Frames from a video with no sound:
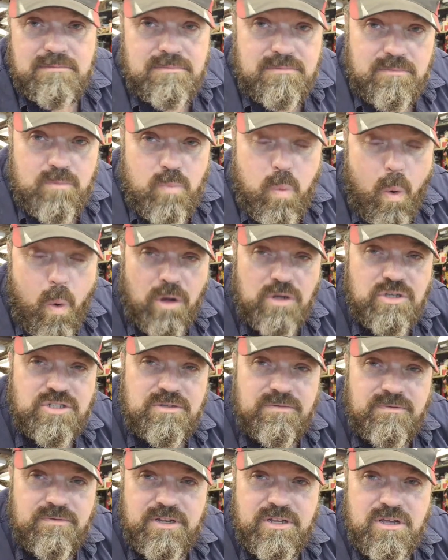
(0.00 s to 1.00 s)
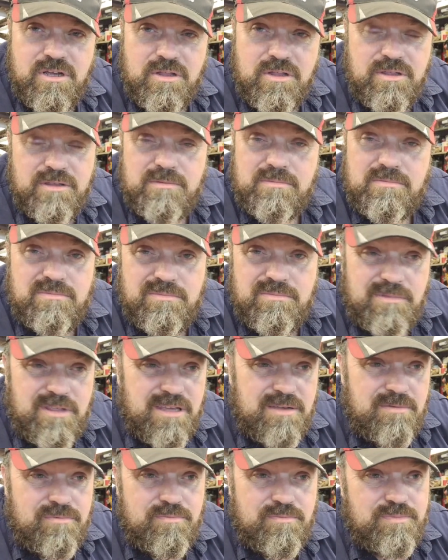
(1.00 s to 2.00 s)
watched a video that
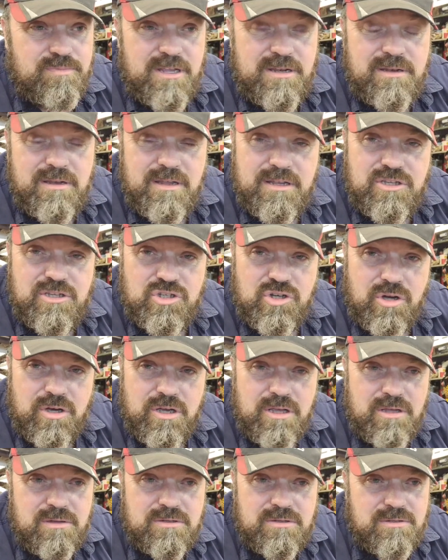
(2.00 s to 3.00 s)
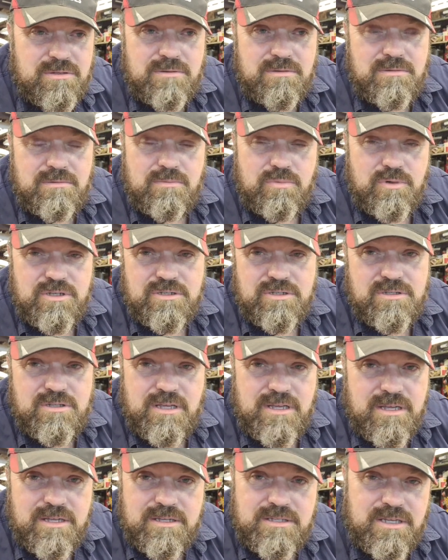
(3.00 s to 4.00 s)
they didn't enjoy, which they
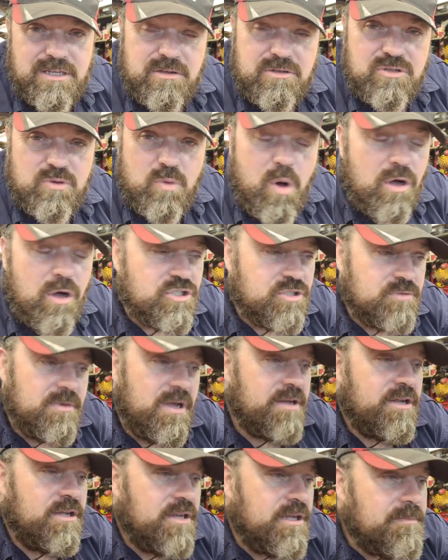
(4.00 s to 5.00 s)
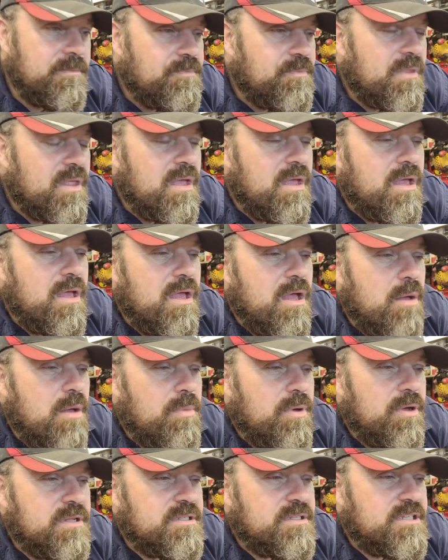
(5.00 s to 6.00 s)
continue to watch. I don't know,
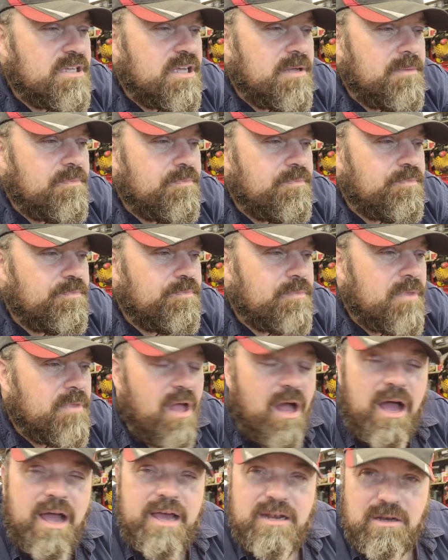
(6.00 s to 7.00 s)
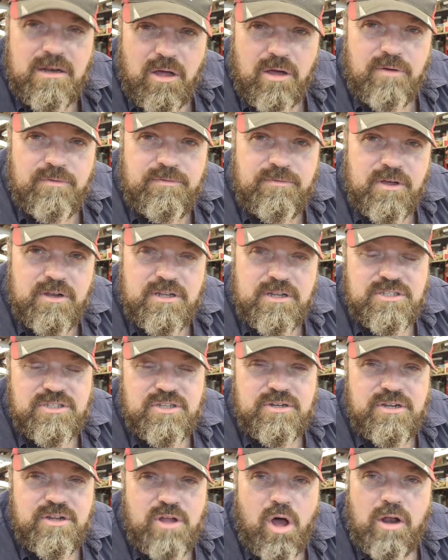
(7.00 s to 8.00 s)
but I had a lot of fun, and so
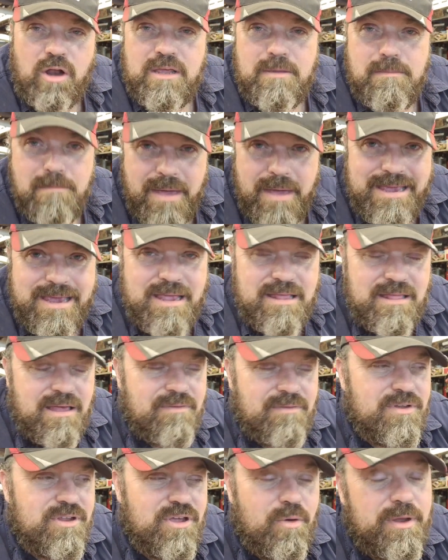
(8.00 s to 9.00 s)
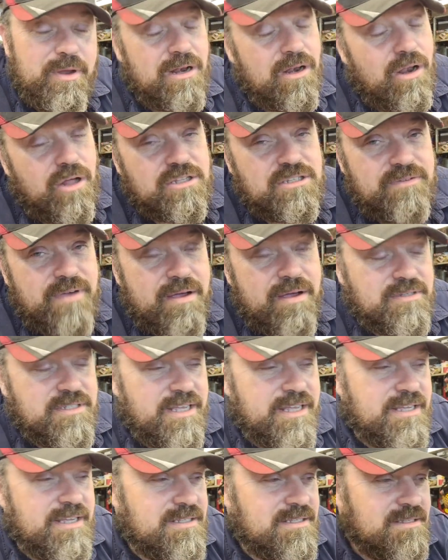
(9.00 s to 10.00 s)
did Holly, making that video. We had lots of
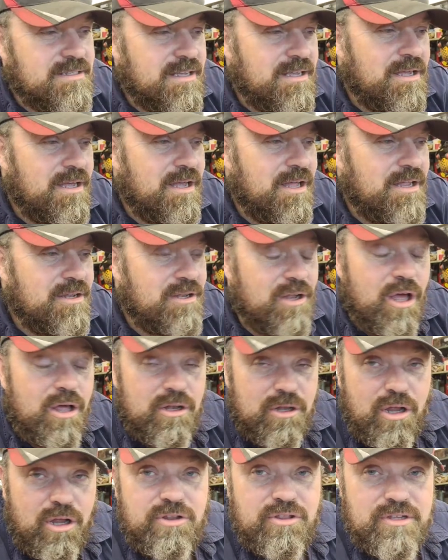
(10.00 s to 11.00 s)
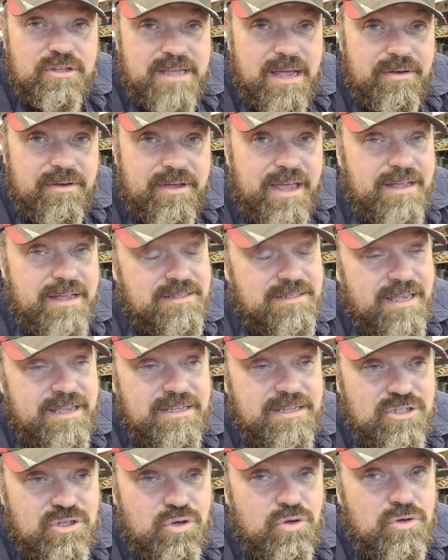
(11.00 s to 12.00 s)
outtakes, and a lot of those
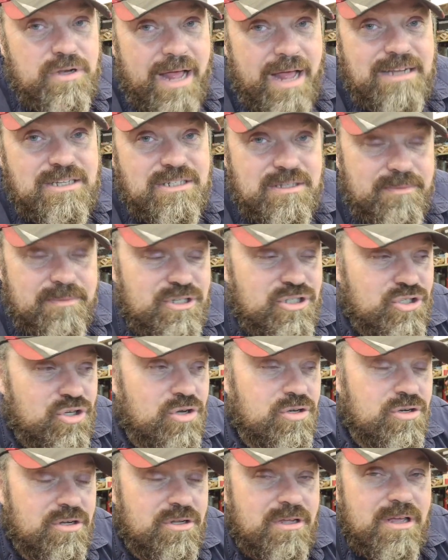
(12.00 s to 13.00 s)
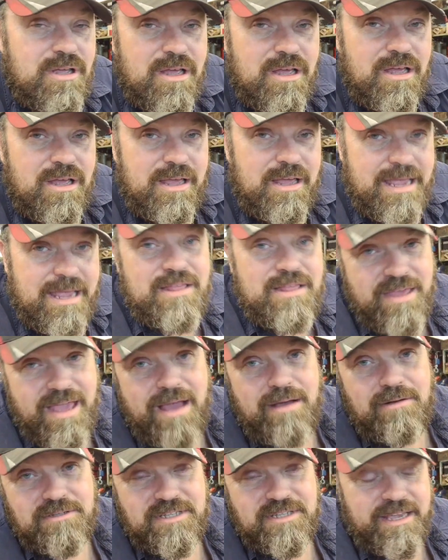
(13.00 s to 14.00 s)
outtakes couldn't actually be shown in the
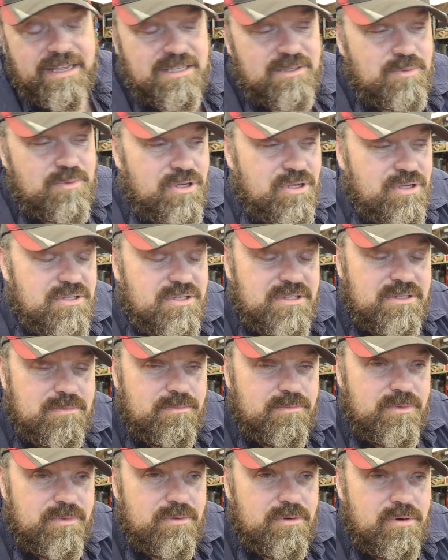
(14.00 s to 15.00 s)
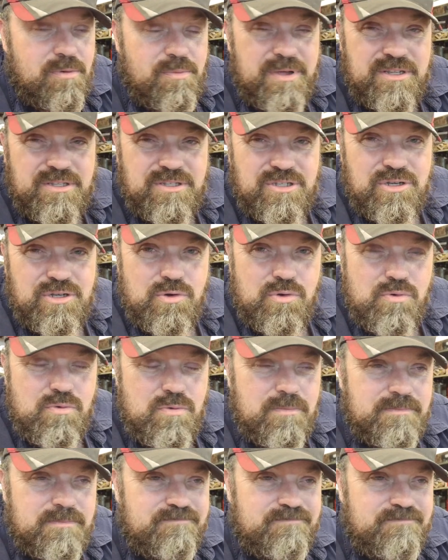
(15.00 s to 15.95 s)
outtakes because they were a bit too,